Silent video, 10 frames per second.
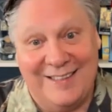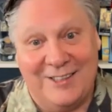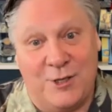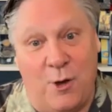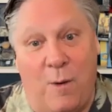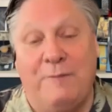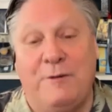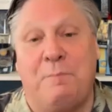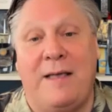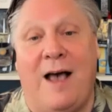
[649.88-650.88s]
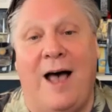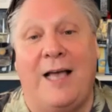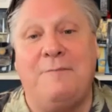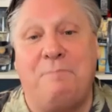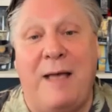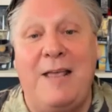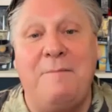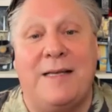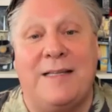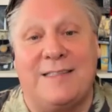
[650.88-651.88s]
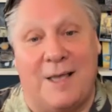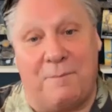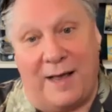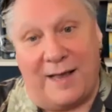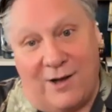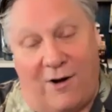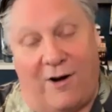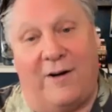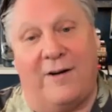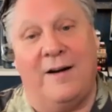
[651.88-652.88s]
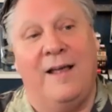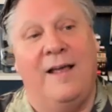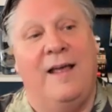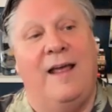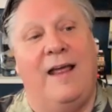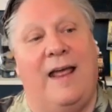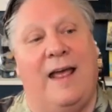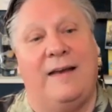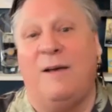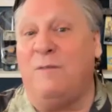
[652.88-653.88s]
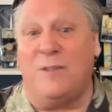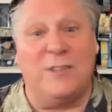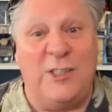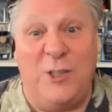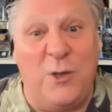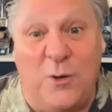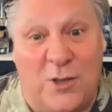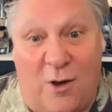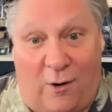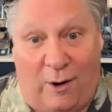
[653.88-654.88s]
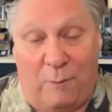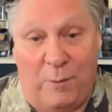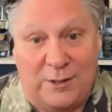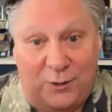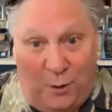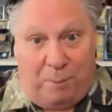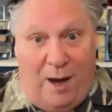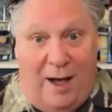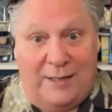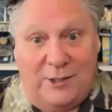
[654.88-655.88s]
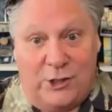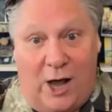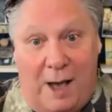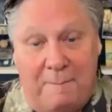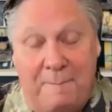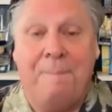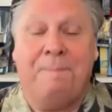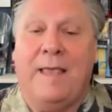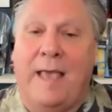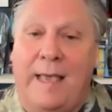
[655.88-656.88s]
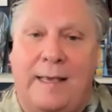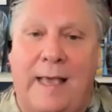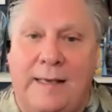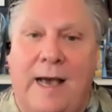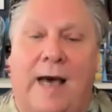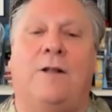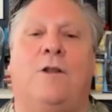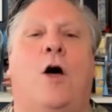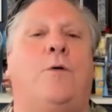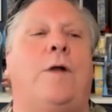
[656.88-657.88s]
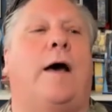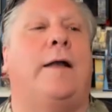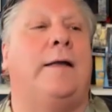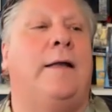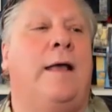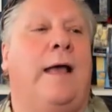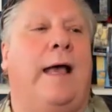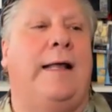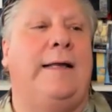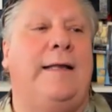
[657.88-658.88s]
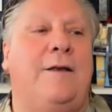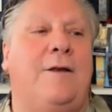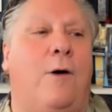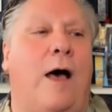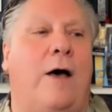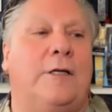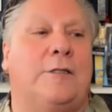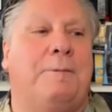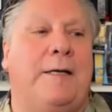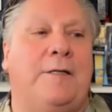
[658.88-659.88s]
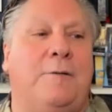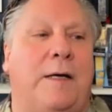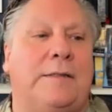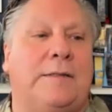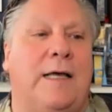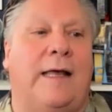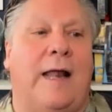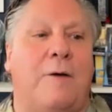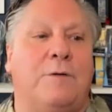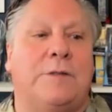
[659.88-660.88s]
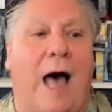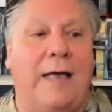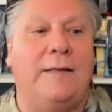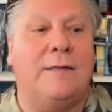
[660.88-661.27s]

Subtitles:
So I was behind payments on my car, and it was a used car. I went to a pawn shop and got a loan on it. And I didn't know how to explain to my son that I was hiding